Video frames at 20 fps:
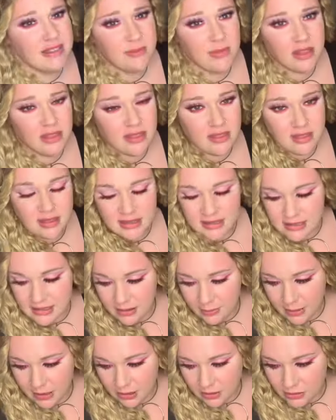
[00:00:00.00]
some other things in
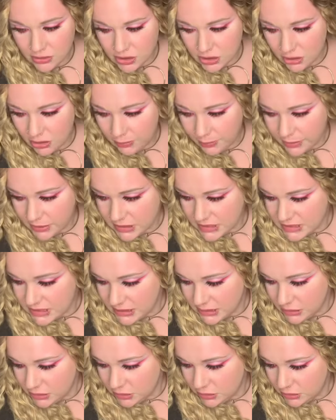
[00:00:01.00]
the pound shop,
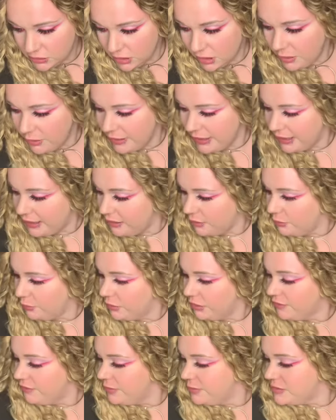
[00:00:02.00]
but
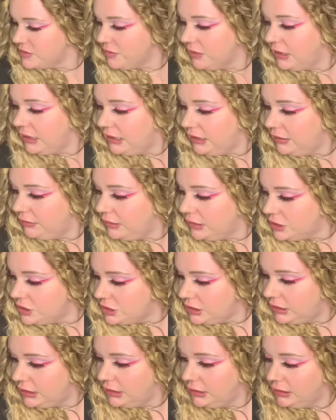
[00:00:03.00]
one of them's right here
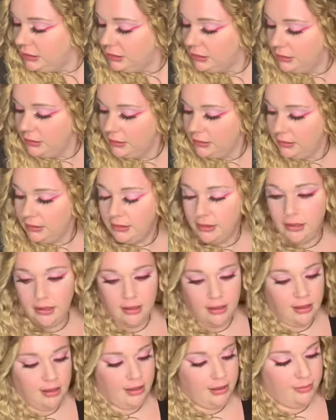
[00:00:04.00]
actually,
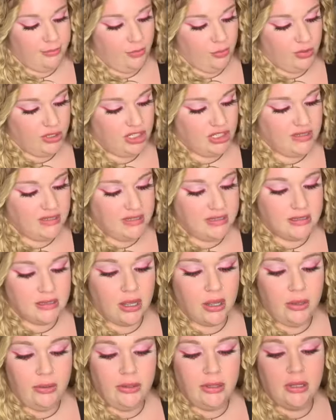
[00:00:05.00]
which is this
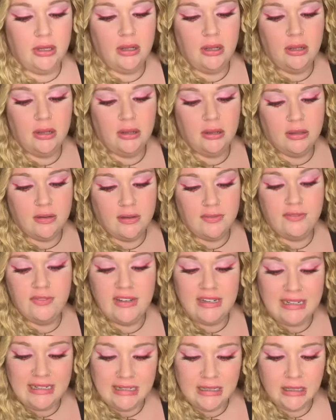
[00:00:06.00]

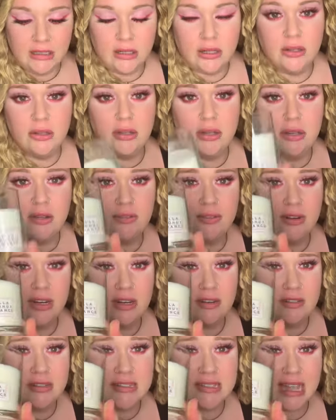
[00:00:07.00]
vanilla and coconut
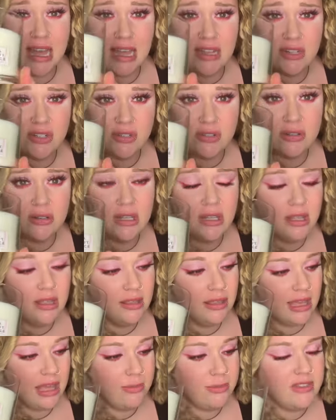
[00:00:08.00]
fragrance candle.
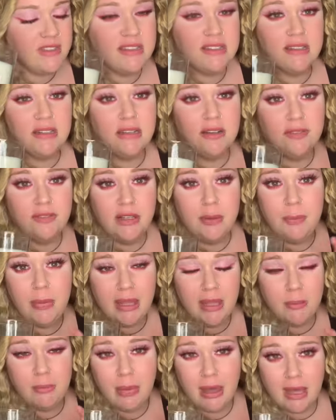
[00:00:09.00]
It came in this lovely
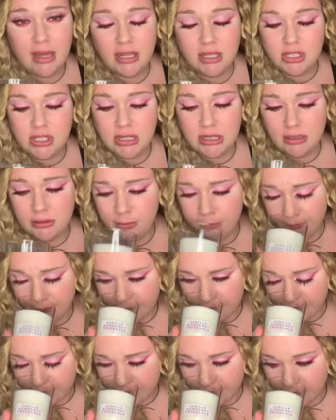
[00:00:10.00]
pink packaging,
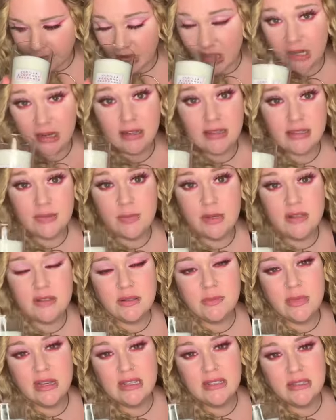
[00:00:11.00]
and it smells
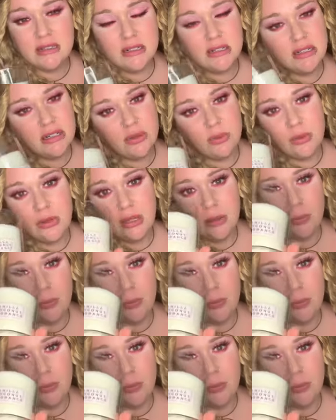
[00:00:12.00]
amazing. I don't know what